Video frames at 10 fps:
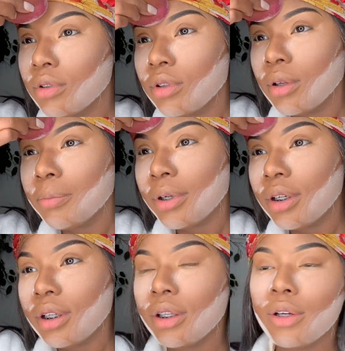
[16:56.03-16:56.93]
And put
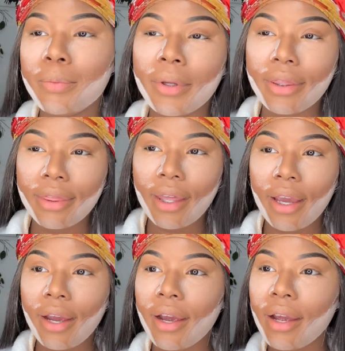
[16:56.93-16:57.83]
in a little bit
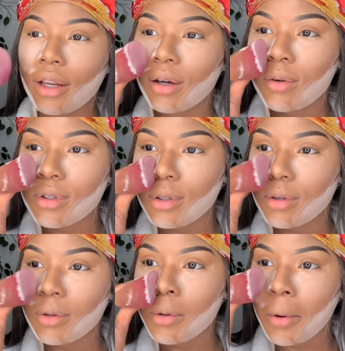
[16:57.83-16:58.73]
there, and
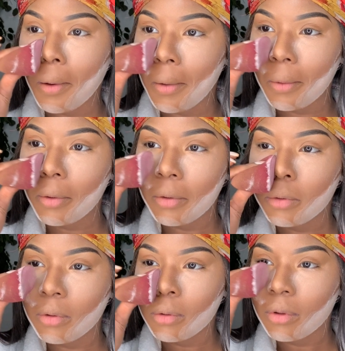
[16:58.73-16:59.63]
also
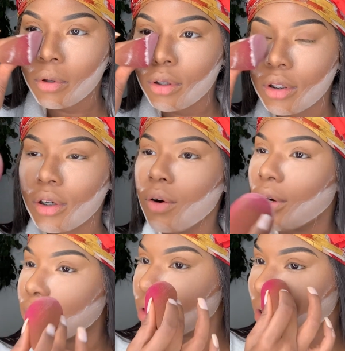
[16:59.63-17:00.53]
on the
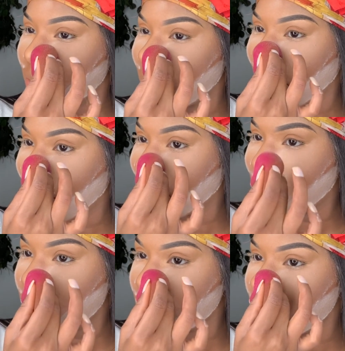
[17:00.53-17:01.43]
corners of my
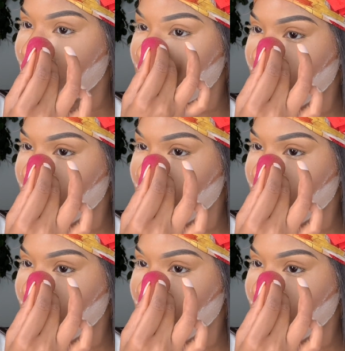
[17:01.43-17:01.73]
nose.